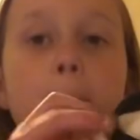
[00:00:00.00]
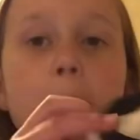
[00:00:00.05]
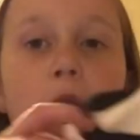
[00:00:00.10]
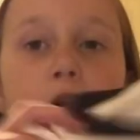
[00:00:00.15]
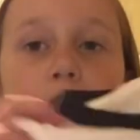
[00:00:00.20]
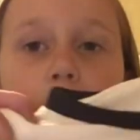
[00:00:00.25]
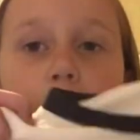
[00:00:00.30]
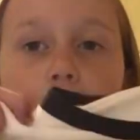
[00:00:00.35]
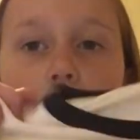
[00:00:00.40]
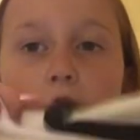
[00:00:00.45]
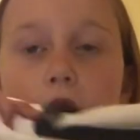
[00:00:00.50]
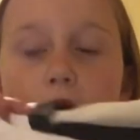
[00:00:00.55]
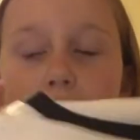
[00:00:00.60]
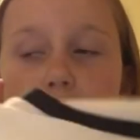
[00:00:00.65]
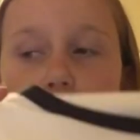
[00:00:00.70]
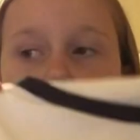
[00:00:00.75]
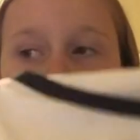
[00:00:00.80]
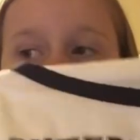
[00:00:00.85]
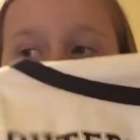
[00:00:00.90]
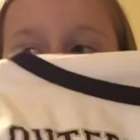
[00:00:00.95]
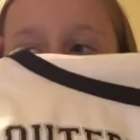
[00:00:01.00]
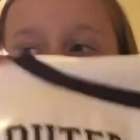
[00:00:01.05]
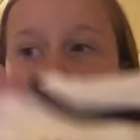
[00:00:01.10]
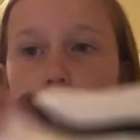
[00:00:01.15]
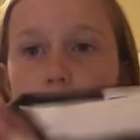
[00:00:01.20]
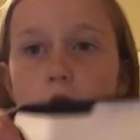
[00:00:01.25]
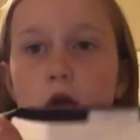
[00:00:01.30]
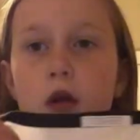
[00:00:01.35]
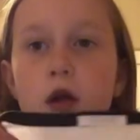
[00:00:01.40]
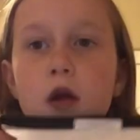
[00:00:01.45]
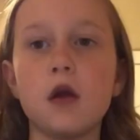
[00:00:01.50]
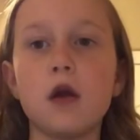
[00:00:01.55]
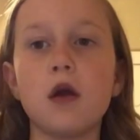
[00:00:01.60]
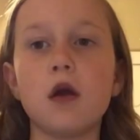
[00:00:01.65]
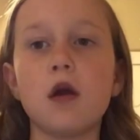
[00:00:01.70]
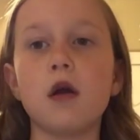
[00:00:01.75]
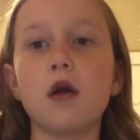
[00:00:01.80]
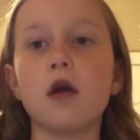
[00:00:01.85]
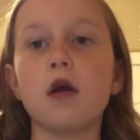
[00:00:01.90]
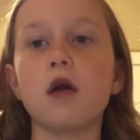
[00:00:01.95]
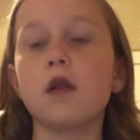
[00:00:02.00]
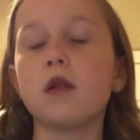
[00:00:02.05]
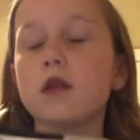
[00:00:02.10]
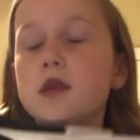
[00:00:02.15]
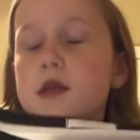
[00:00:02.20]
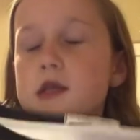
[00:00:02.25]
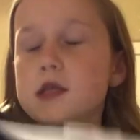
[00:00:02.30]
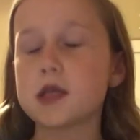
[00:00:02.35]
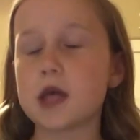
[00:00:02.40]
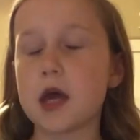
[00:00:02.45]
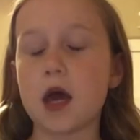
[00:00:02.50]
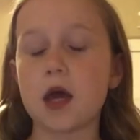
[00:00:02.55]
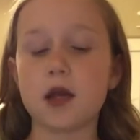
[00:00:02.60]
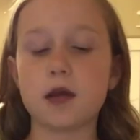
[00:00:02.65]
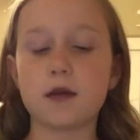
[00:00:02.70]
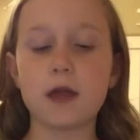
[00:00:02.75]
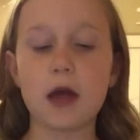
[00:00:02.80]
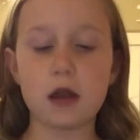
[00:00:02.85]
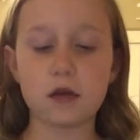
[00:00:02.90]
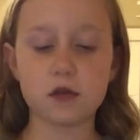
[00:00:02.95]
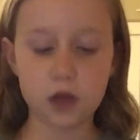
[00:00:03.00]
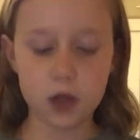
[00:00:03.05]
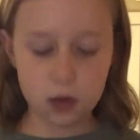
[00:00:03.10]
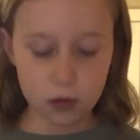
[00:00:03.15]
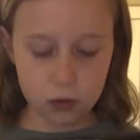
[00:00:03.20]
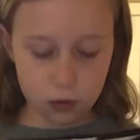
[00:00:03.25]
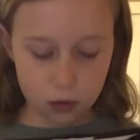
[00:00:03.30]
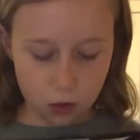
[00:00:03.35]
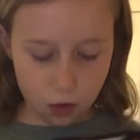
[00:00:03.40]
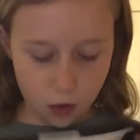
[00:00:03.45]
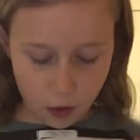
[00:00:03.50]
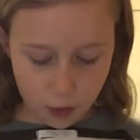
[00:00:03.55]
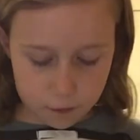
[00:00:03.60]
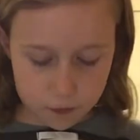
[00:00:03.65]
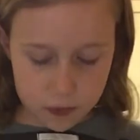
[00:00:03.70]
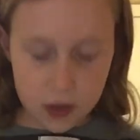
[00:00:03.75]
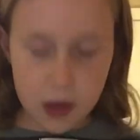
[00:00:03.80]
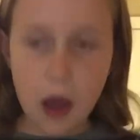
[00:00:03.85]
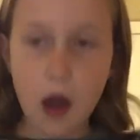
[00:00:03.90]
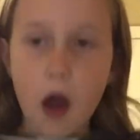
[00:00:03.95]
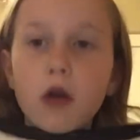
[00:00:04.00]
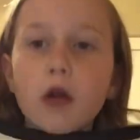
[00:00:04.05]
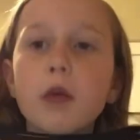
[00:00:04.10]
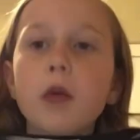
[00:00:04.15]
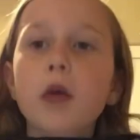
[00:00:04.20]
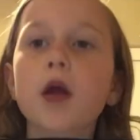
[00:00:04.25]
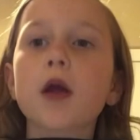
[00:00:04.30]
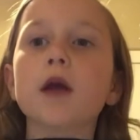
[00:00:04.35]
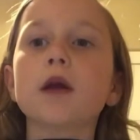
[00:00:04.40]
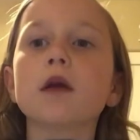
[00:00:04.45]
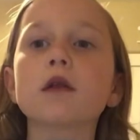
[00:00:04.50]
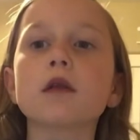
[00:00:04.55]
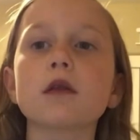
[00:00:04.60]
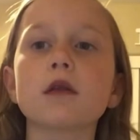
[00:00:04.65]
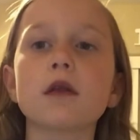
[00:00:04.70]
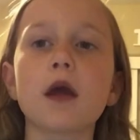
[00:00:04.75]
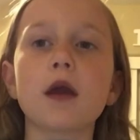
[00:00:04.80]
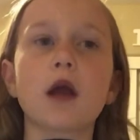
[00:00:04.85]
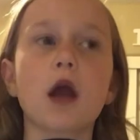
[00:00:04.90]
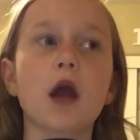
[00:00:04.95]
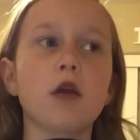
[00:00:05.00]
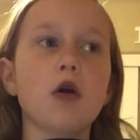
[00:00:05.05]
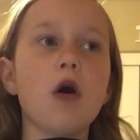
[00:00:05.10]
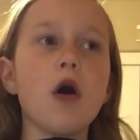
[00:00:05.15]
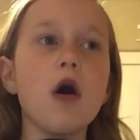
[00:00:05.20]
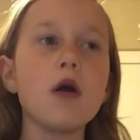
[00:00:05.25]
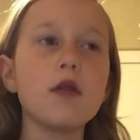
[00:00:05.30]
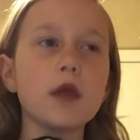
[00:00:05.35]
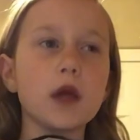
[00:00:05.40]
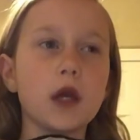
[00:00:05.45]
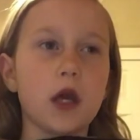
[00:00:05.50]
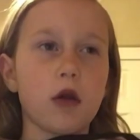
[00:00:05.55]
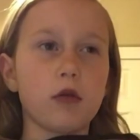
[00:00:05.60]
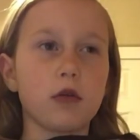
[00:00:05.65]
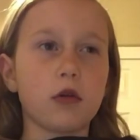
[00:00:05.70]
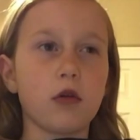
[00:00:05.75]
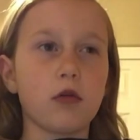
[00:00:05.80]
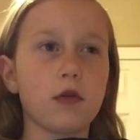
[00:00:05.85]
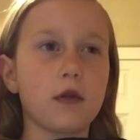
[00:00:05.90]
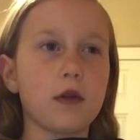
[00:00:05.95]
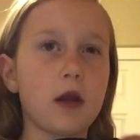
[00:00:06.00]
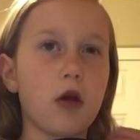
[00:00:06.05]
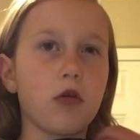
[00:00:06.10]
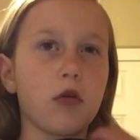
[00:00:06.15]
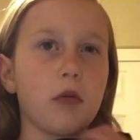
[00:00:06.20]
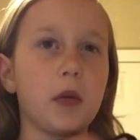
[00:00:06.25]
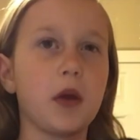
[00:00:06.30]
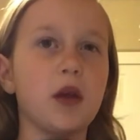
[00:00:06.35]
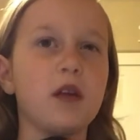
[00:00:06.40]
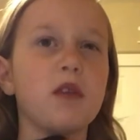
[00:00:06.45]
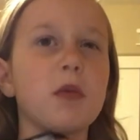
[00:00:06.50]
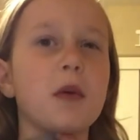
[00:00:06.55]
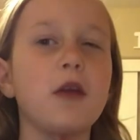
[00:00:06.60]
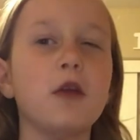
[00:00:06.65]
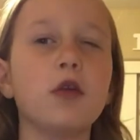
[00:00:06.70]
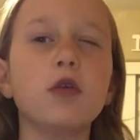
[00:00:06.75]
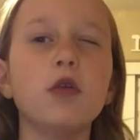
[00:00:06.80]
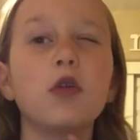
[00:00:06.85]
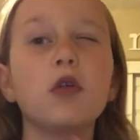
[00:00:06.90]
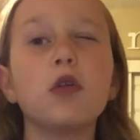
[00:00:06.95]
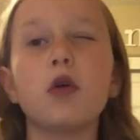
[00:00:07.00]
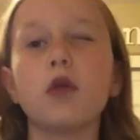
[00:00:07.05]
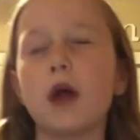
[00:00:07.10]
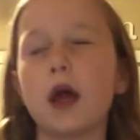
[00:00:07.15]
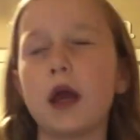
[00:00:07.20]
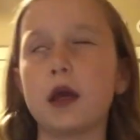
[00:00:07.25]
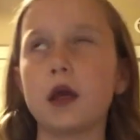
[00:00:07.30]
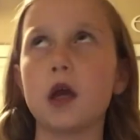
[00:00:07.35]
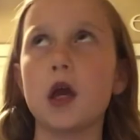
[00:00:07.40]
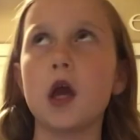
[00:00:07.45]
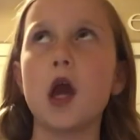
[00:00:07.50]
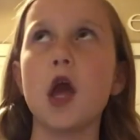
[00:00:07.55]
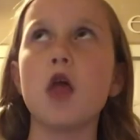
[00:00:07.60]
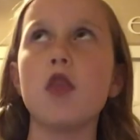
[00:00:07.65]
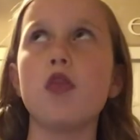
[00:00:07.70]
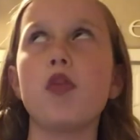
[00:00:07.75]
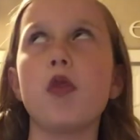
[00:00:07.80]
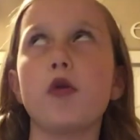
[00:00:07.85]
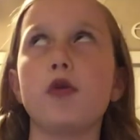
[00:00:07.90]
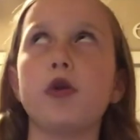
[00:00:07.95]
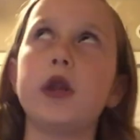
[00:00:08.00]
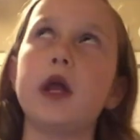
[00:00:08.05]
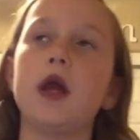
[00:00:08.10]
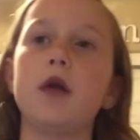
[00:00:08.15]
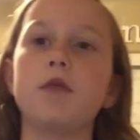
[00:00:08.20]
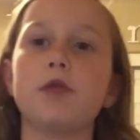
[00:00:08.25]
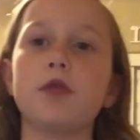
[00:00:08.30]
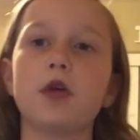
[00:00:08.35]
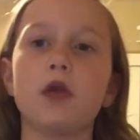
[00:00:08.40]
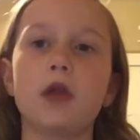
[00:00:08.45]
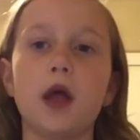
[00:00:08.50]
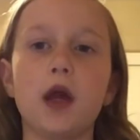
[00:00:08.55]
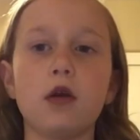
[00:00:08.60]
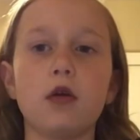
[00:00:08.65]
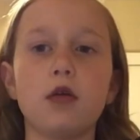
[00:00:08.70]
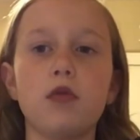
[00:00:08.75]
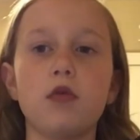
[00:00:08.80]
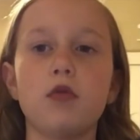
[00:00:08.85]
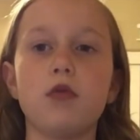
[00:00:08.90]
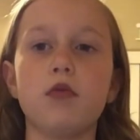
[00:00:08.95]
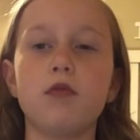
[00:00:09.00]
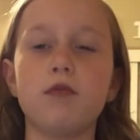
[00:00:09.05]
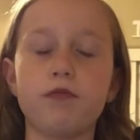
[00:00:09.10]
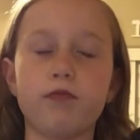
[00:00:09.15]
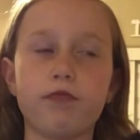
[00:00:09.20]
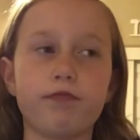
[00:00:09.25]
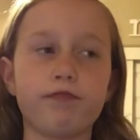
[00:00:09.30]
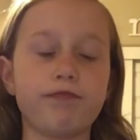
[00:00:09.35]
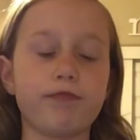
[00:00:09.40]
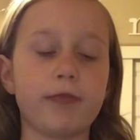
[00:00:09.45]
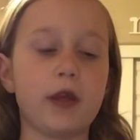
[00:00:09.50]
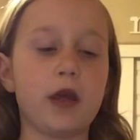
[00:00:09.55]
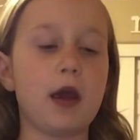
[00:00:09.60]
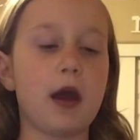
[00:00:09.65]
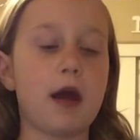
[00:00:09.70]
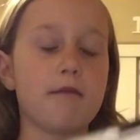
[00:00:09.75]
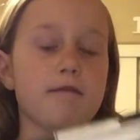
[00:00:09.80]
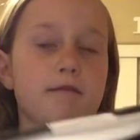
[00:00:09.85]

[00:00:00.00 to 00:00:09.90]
best friend Sailor said that she loves Outer Banks. Like I know all the characters in Outer Banks, but I don't know like their names or like who. Yeah,